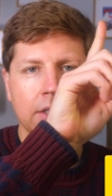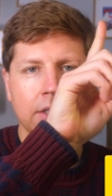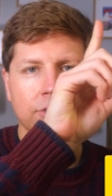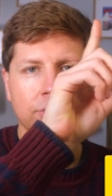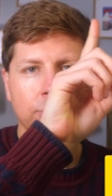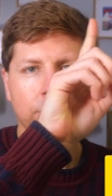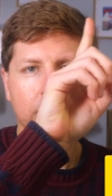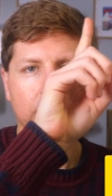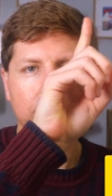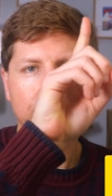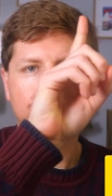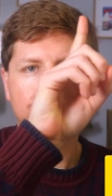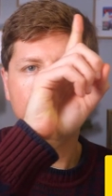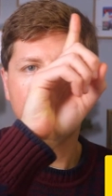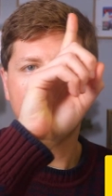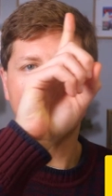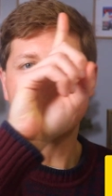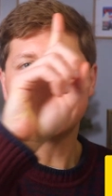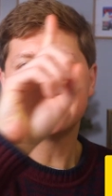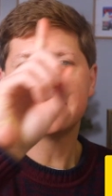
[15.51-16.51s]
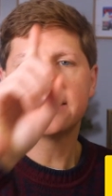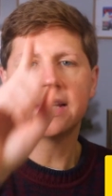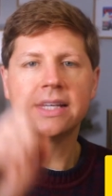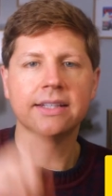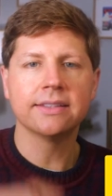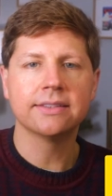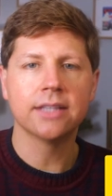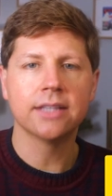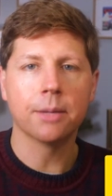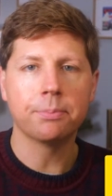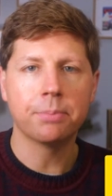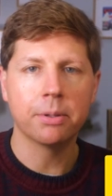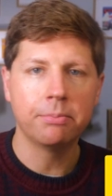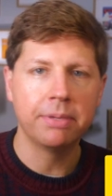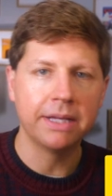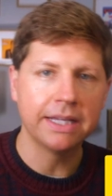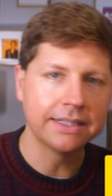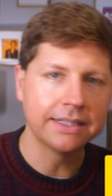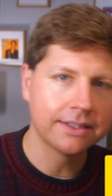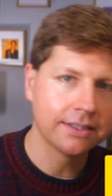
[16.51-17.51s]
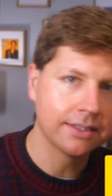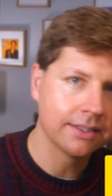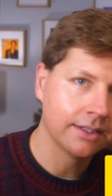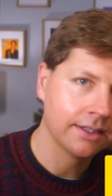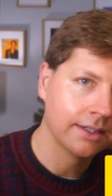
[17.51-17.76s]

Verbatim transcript: So we're going to shake things up a bit